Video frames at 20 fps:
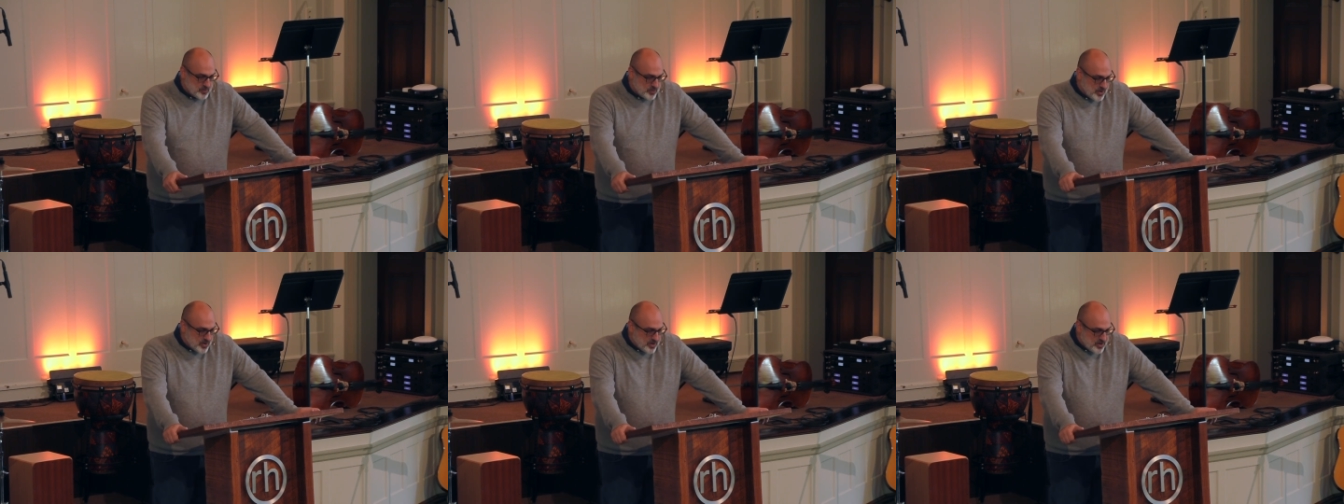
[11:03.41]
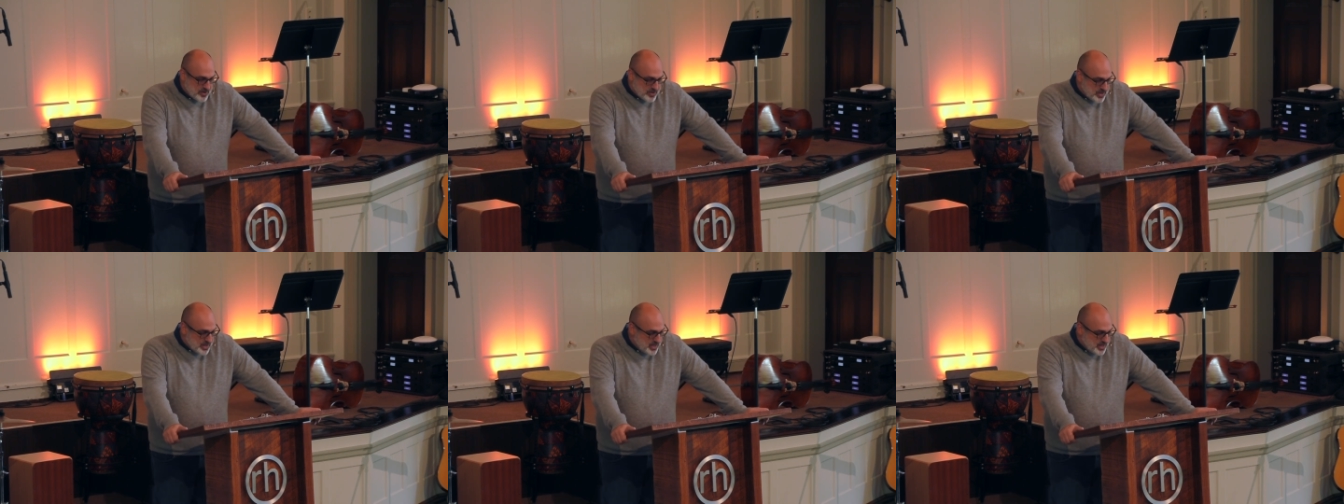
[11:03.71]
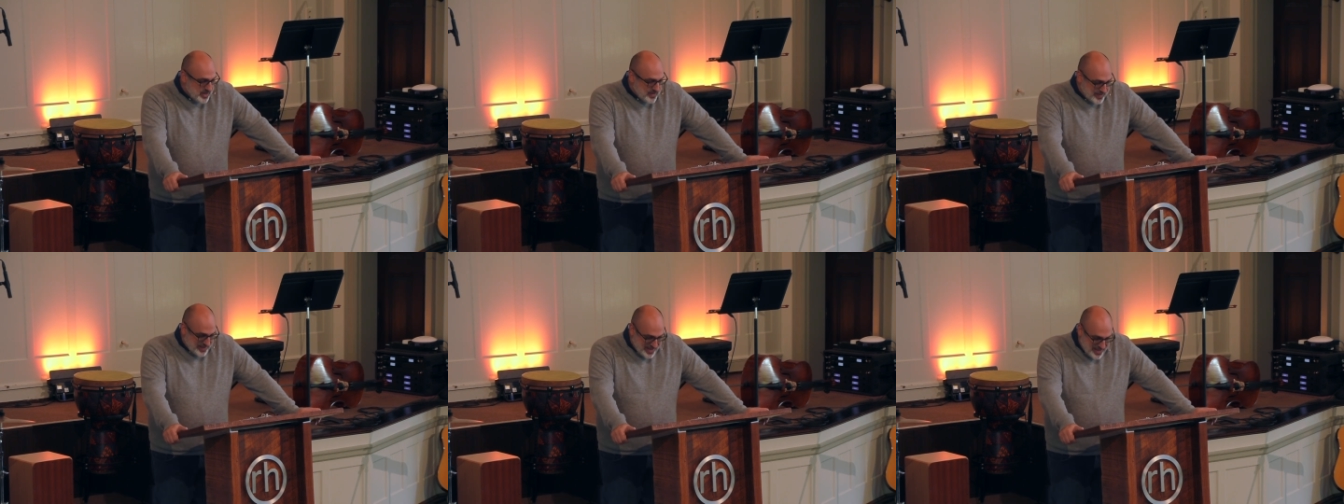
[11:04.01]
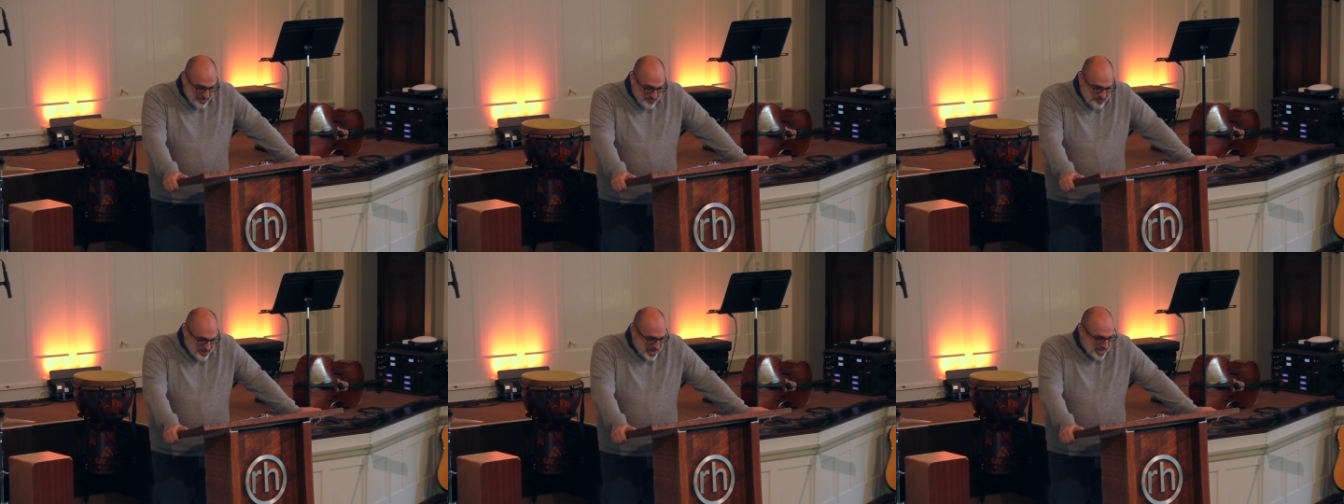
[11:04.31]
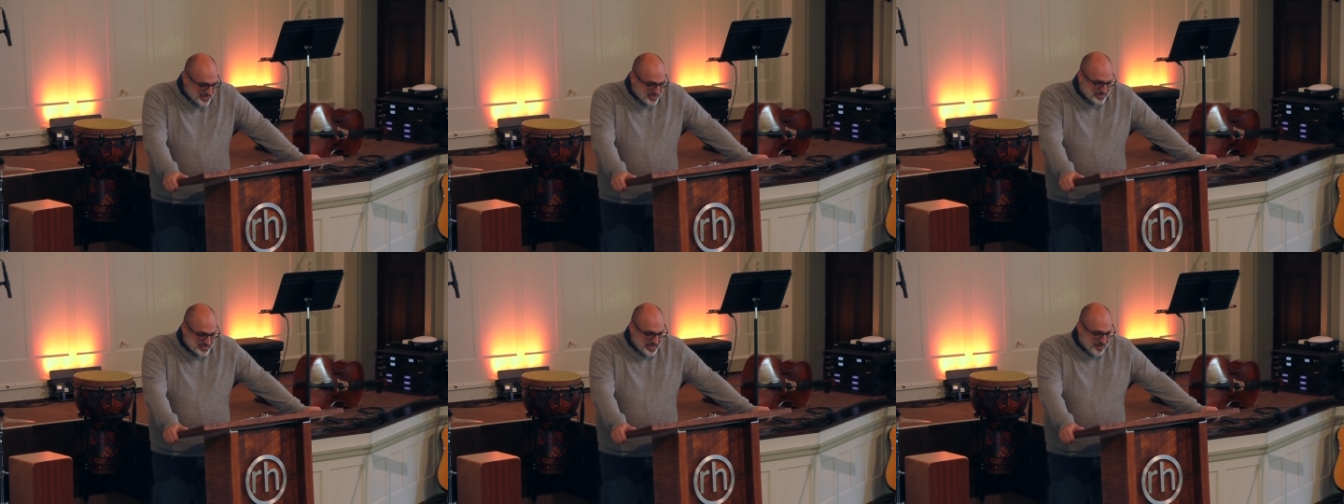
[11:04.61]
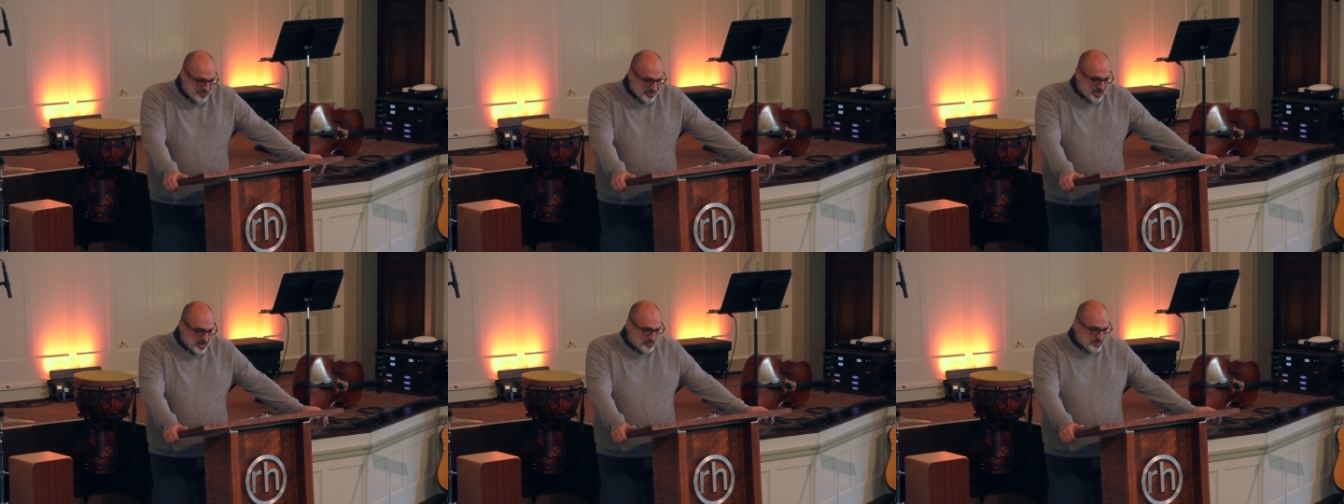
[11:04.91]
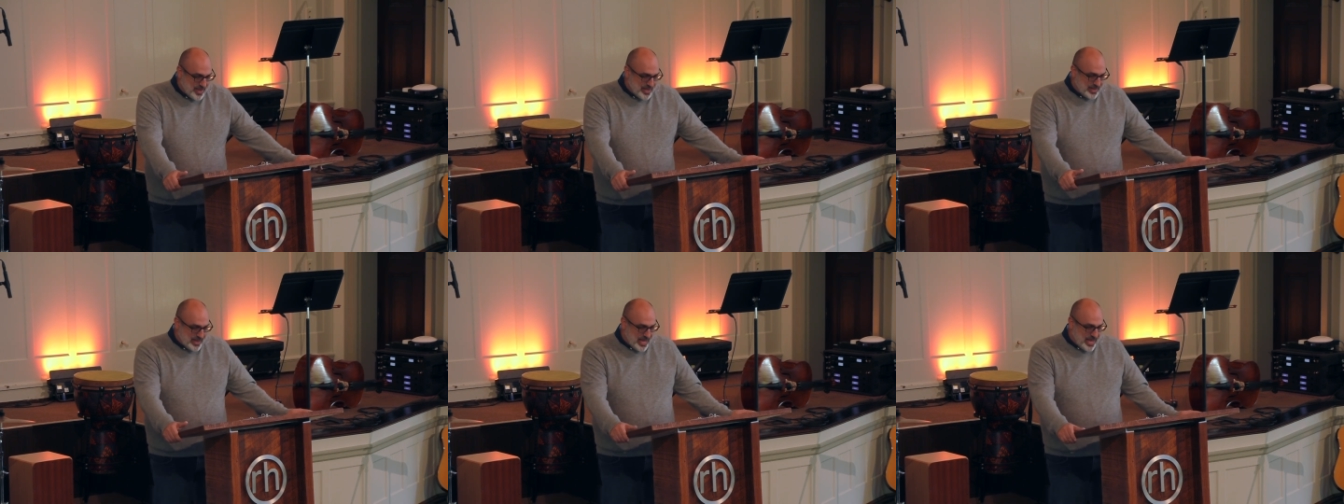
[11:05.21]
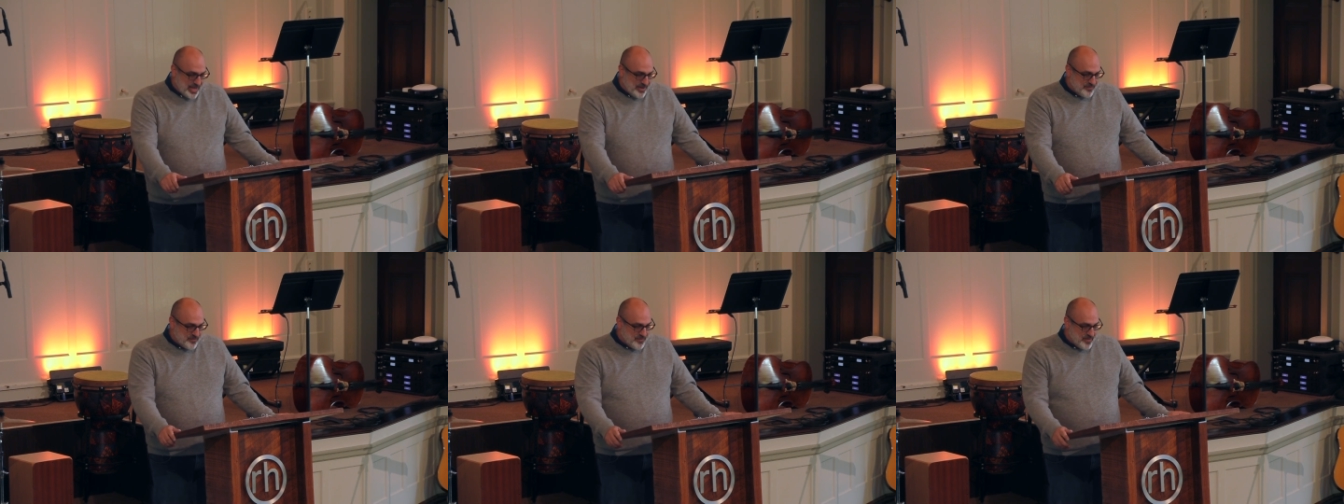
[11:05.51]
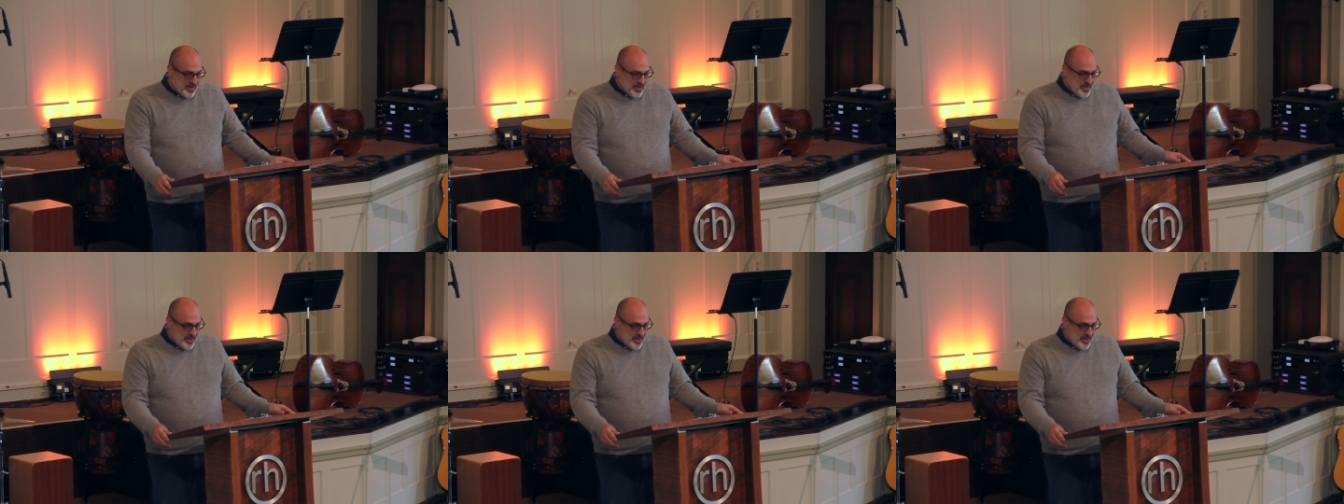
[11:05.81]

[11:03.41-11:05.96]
word, the impact it's having on my life.